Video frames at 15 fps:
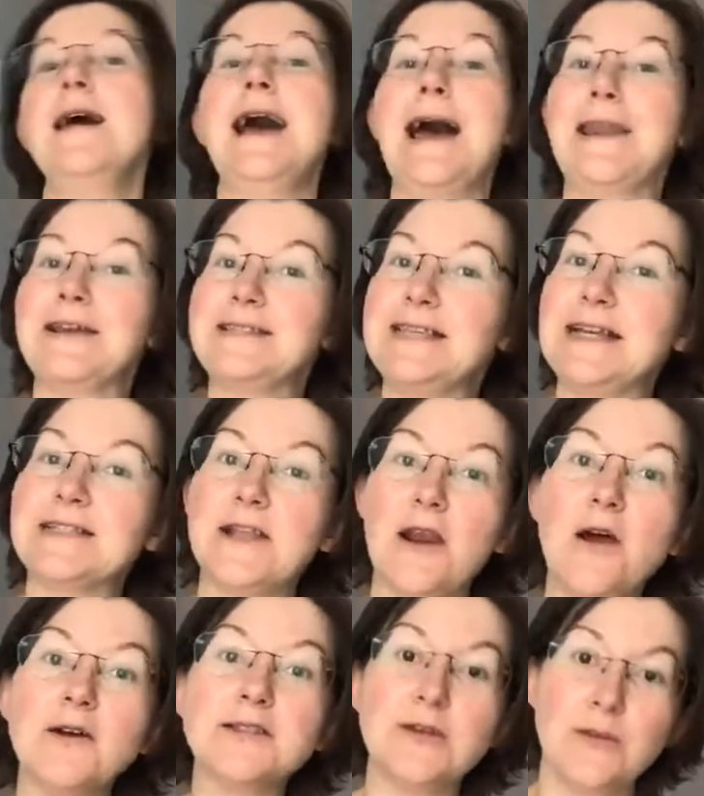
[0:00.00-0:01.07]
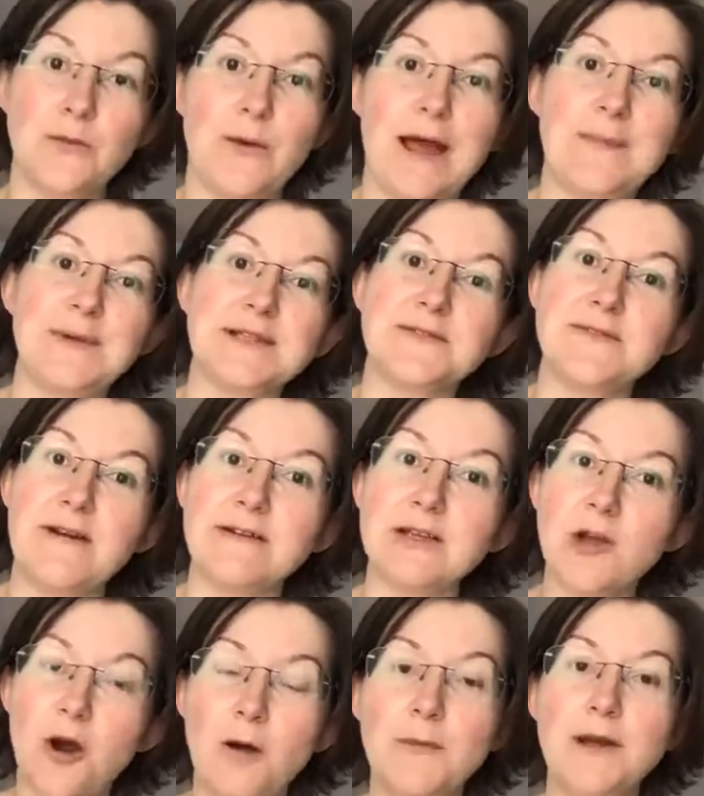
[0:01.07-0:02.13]
And I see it a lot on the web. It's a very
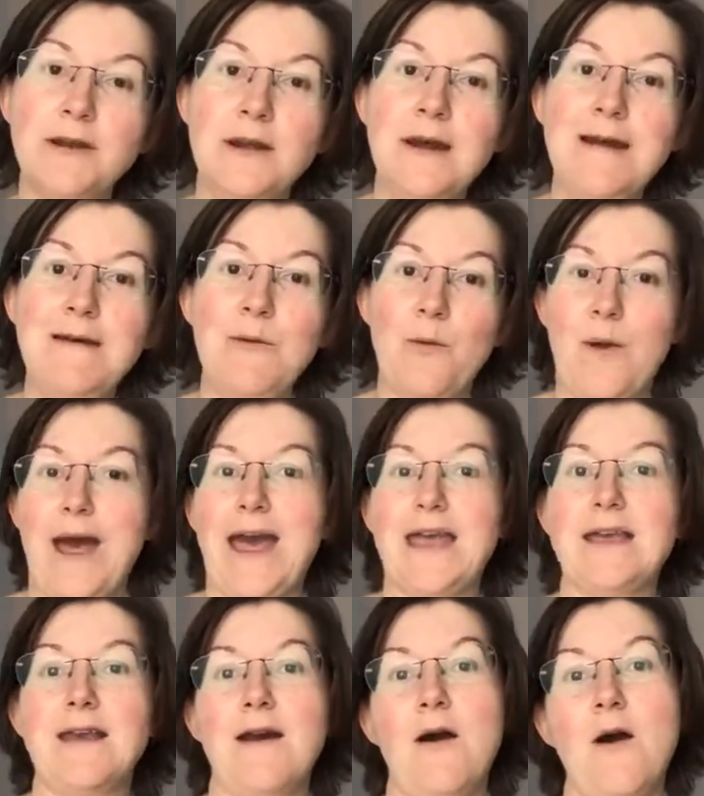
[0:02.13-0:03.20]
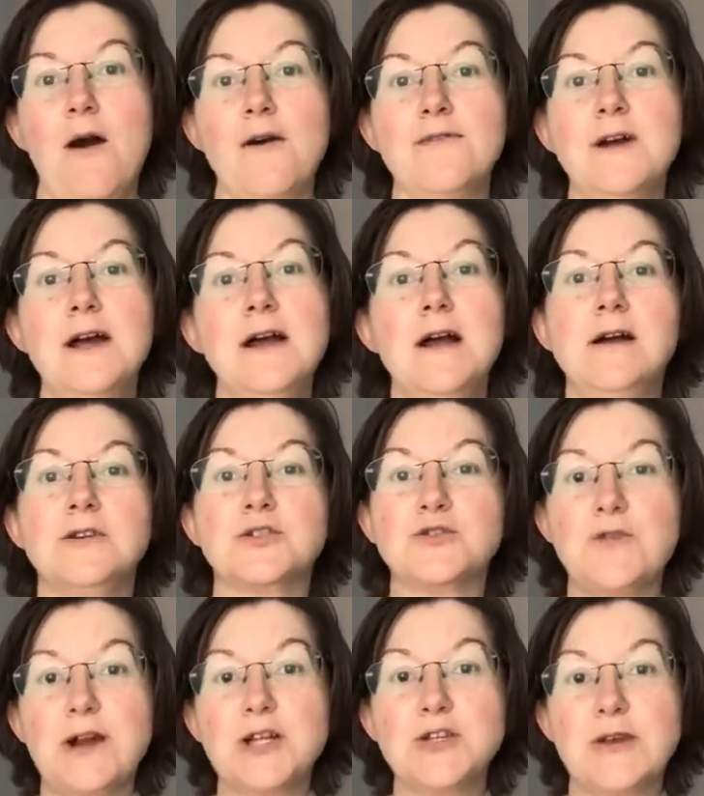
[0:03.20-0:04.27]
common way of
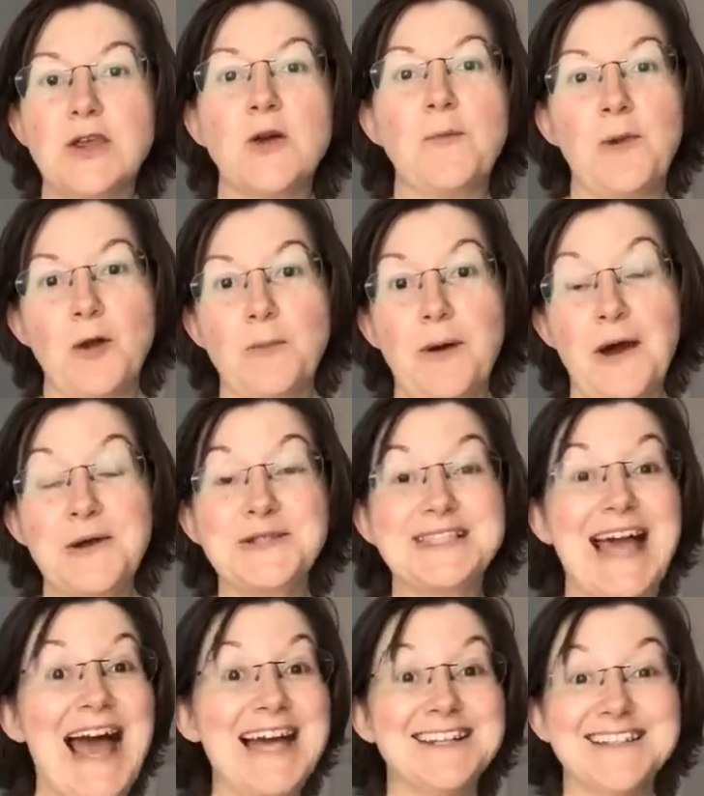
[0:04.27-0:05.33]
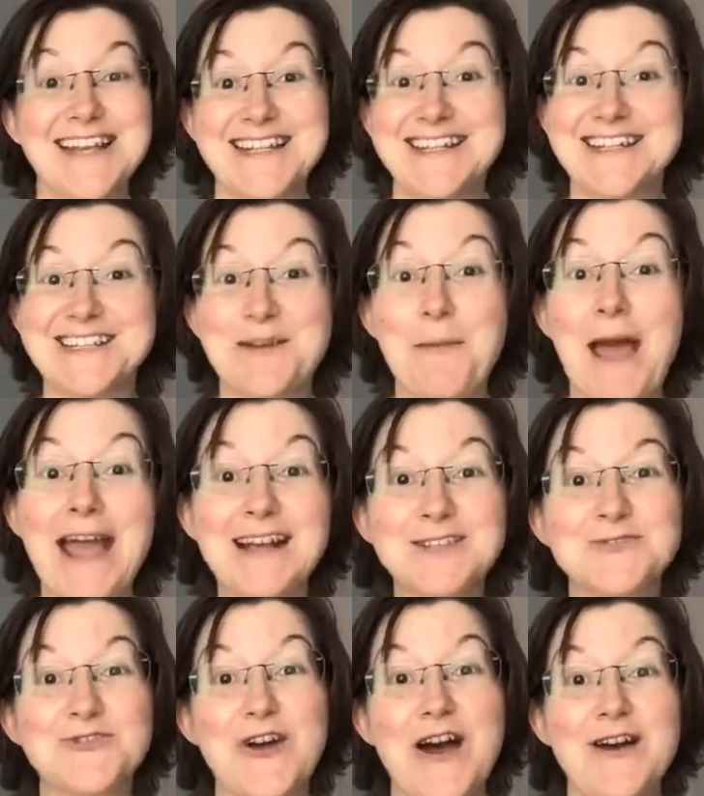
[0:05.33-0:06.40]
structuring your blog posts and getting some
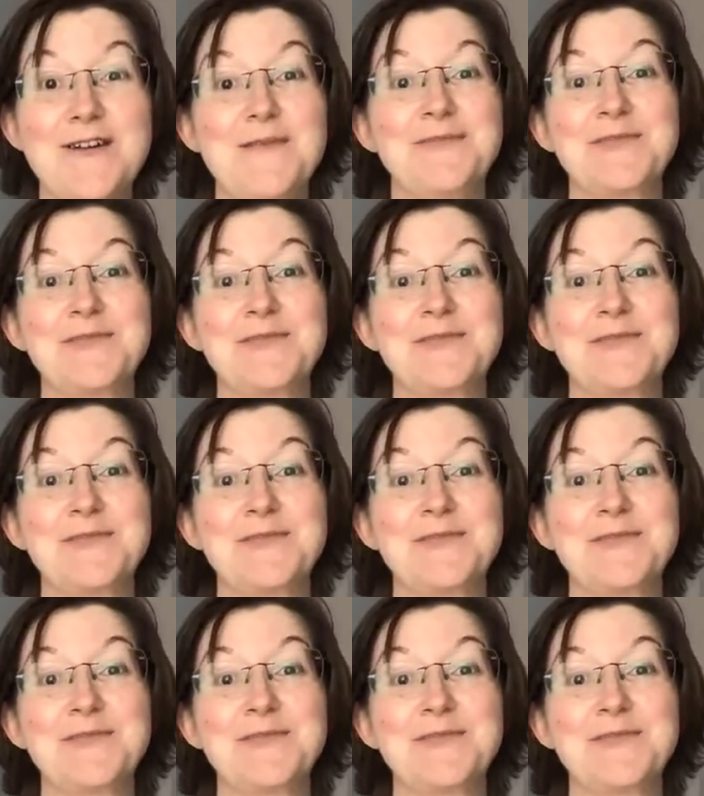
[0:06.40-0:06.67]
extra